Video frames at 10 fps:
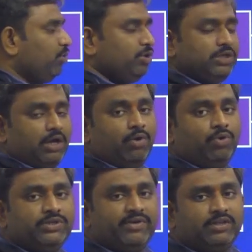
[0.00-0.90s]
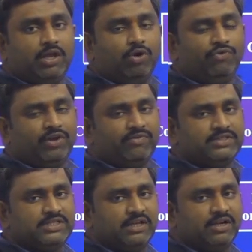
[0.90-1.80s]
Whichever the low
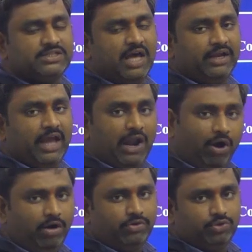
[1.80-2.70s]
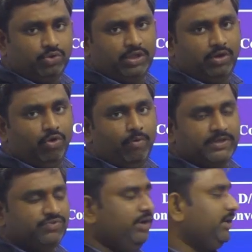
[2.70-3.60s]
frequency signals are allowed through the low
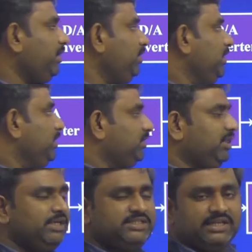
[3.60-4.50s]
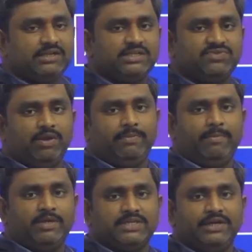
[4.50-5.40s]
pass filter, these signals will
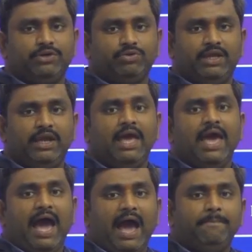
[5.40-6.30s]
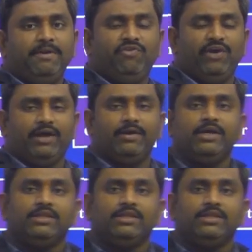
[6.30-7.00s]
be sent to the amplifier.